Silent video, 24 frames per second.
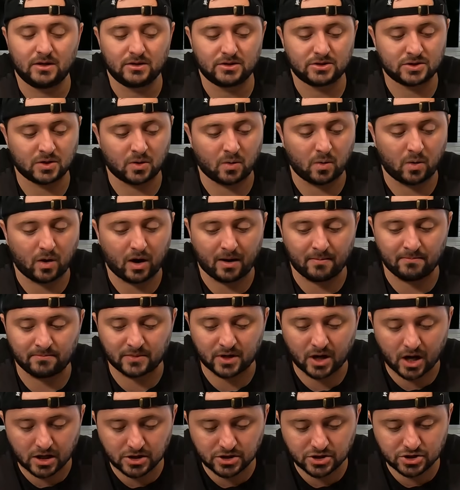So I'm
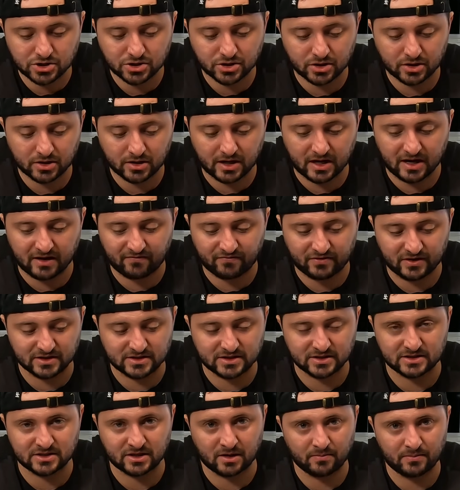not sure if this
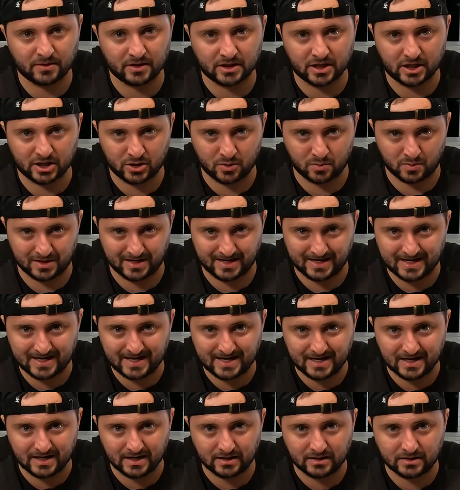is something that you
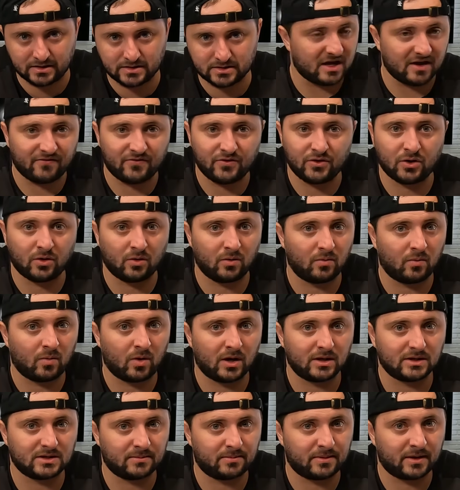need if you don't
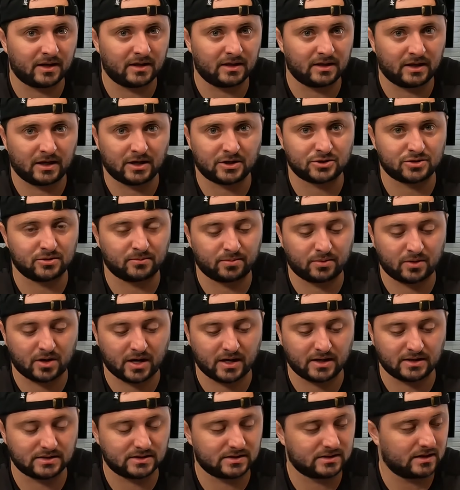want to pay the extra
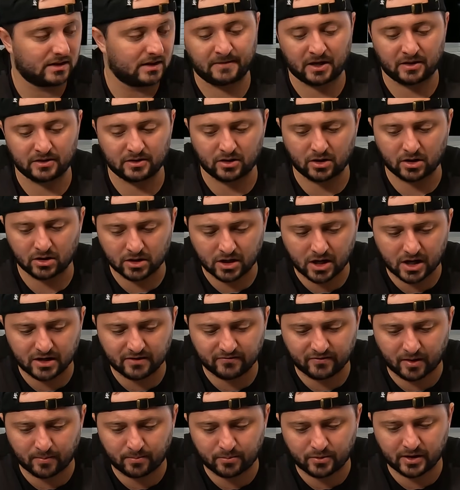price. Now there are a lot
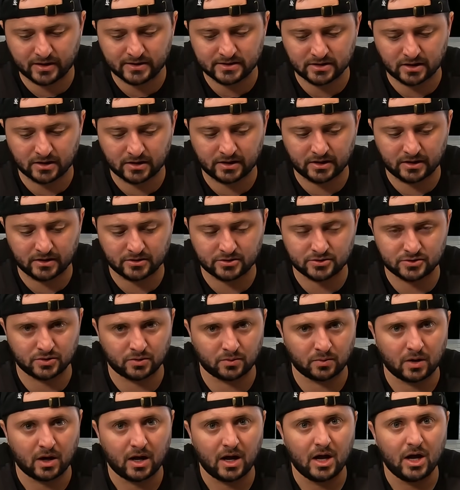of upgrades on here,
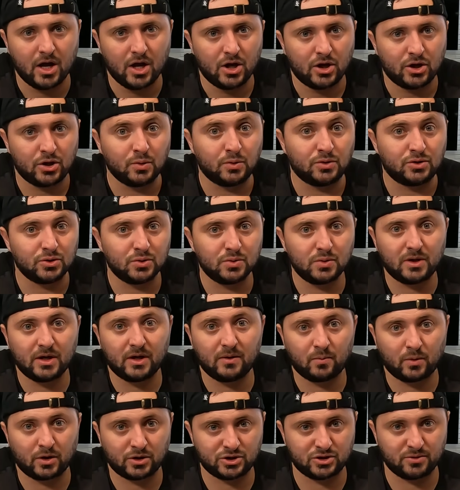so you do
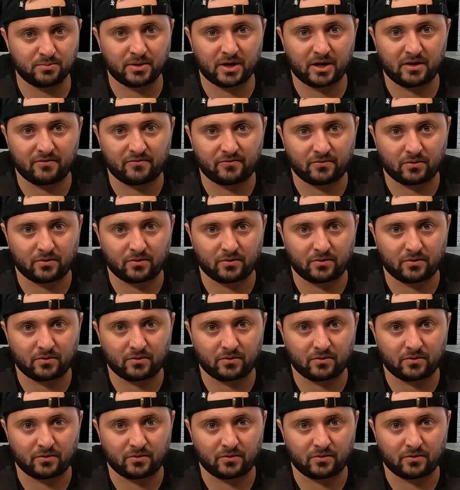get what you pay